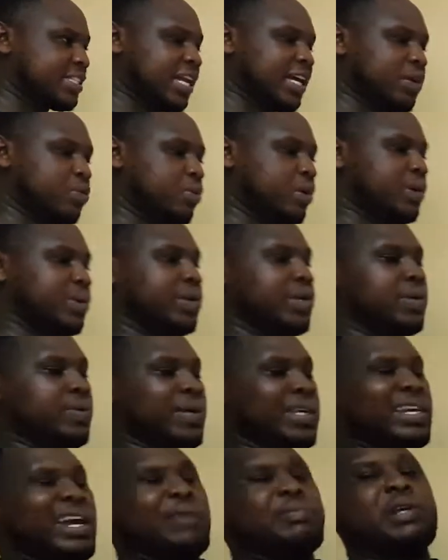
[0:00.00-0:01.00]
like when
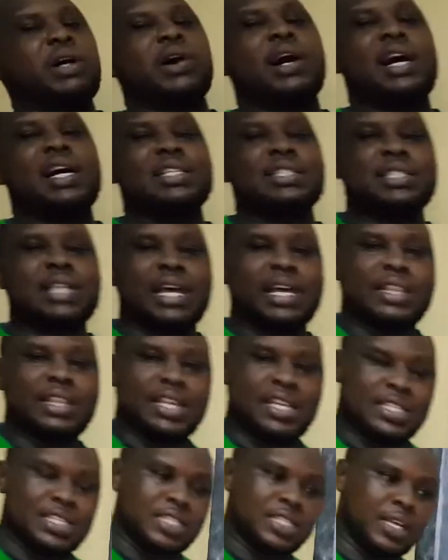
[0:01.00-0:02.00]
we rub the hands like
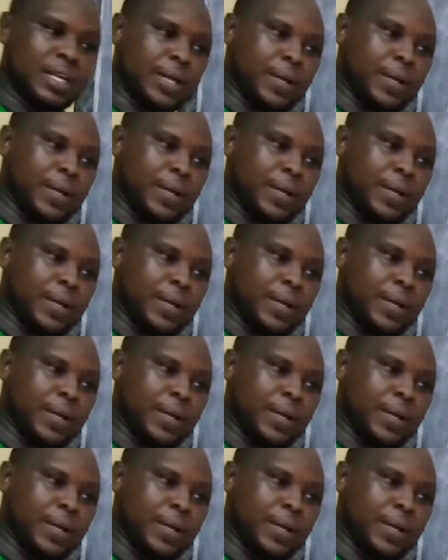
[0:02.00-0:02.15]
this,